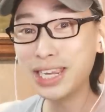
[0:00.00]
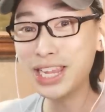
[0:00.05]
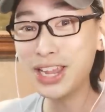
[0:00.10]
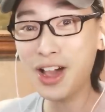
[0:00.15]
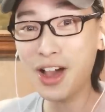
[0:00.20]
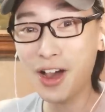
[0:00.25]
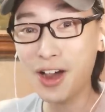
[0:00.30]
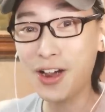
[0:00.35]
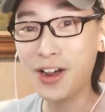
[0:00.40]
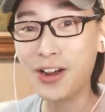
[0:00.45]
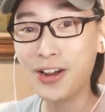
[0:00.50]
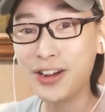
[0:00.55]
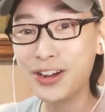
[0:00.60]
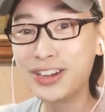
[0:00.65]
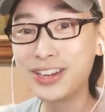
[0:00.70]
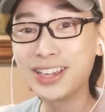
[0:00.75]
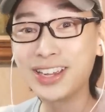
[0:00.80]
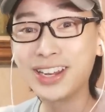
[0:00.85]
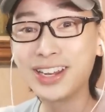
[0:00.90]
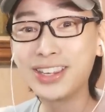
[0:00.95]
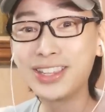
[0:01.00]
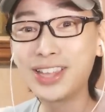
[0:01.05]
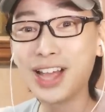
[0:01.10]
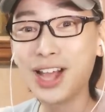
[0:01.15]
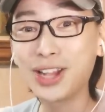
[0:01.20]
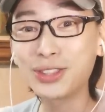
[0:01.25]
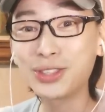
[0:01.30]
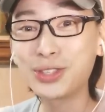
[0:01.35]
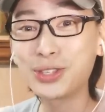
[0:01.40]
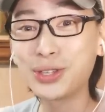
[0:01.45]
really hard
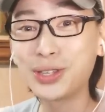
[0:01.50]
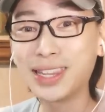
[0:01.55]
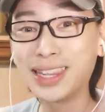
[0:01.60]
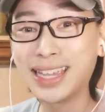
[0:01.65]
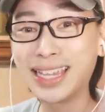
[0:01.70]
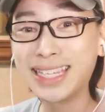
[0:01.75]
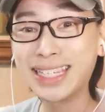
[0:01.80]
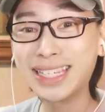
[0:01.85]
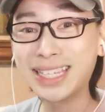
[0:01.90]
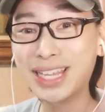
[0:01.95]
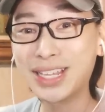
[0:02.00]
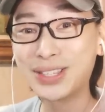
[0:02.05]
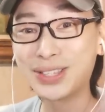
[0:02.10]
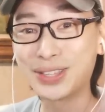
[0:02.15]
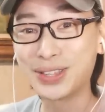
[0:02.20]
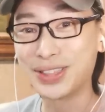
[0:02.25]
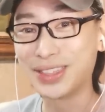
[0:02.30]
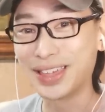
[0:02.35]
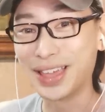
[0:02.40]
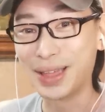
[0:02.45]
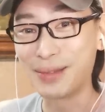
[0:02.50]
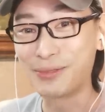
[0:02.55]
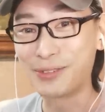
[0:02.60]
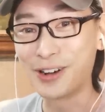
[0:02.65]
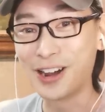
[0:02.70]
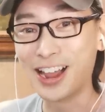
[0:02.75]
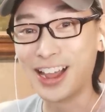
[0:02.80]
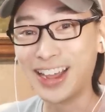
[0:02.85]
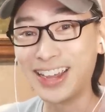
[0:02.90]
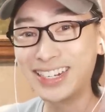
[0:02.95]
not to listen to
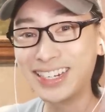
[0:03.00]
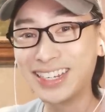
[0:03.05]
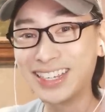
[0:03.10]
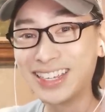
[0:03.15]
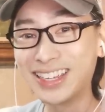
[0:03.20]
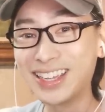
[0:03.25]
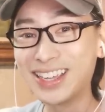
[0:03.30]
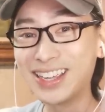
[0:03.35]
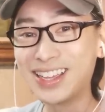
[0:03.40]
them, right?